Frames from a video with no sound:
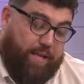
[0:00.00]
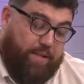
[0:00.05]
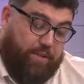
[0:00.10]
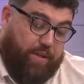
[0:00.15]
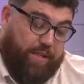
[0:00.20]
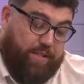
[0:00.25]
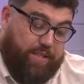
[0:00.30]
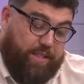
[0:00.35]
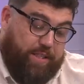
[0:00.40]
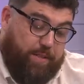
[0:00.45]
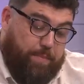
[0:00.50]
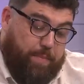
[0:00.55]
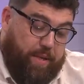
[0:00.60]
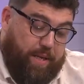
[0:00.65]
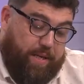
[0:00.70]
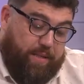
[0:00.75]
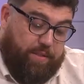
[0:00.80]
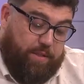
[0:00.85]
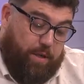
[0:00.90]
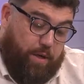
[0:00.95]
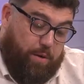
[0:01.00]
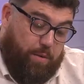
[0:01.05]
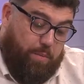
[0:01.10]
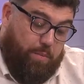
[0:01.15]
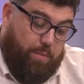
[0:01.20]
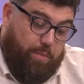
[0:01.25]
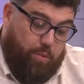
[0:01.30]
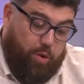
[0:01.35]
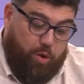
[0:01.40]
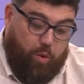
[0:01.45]
transition plans are
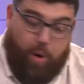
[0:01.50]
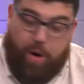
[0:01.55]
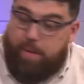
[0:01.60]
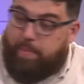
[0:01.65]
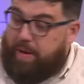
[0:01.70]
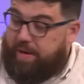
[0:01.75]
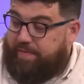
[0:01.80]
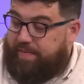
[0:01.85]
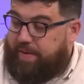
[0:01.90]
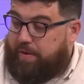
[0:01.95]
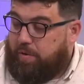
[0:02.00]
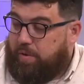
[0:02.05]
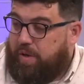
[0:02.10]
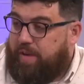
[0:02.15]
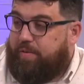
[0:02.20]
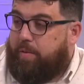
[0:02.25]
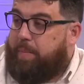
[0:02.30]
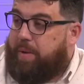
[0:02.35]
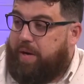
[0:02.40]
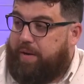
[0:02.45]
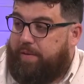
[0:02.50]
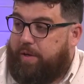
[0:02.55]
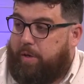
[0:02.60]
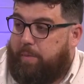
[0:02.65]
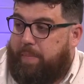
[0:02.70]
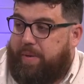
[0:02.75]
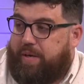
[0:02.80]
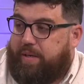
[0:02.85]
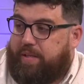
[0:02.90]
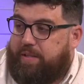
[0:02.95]
required by the federal government under
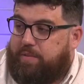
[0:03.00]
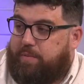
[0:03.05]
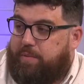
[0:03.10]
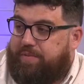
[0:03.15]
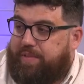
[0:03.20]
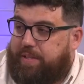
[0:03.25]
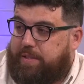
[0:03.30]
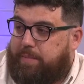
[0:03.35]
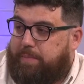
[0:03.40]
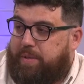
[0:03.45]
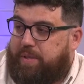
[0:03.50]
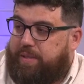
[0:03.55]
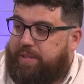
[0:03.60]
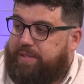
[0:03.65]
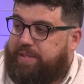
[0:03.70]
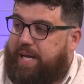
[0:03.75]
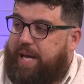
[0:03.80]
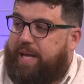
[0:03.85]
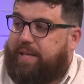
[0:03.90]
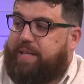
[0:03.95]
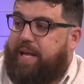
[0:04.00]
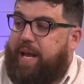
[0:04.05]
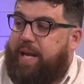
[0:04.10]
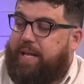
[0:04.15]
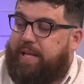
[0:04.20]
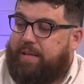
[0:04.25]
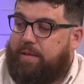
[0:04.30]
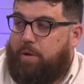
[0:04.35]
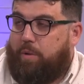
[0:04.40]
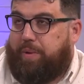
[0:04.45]
Americans with Disabilities Act. Any
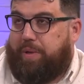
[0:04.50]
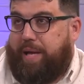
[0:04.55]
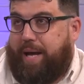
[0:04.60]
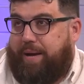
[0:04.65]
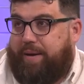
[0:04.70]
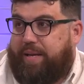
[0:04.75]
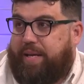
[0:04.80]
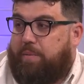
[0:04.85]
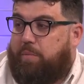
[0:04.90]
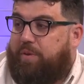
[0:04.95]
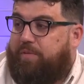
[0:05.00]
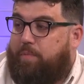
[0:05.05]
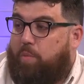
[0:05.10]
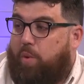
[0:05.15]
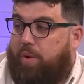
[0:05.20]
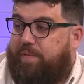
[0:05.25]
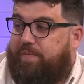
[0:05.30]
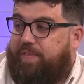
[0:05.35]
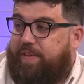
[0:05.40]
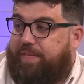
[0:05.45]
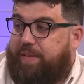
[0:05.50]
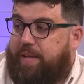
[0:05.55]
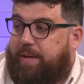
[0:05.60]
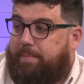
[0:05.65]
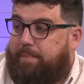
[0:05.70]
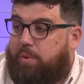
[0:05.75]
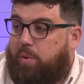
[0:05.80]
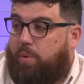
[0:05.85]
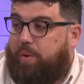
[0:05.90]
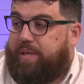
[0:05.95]
locality with more than 50
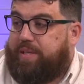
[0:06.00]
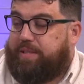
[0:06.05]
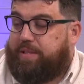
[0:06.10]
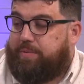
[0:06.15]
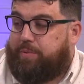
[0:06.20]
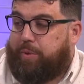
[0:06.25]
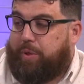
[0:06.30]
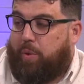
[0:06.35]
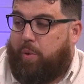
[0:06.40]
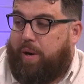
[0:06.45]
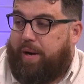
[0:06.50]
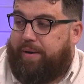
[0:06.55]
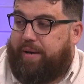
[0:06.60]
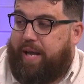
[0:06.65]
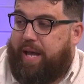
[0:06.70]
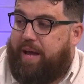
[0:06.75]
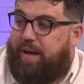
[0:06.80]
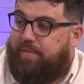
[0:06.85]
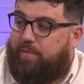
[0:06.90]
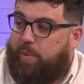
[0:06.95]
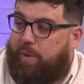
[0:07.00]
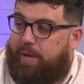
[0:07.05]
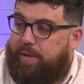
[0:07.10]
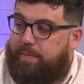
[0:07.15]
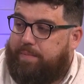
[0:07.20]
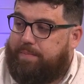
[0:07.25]
employees is required to have one.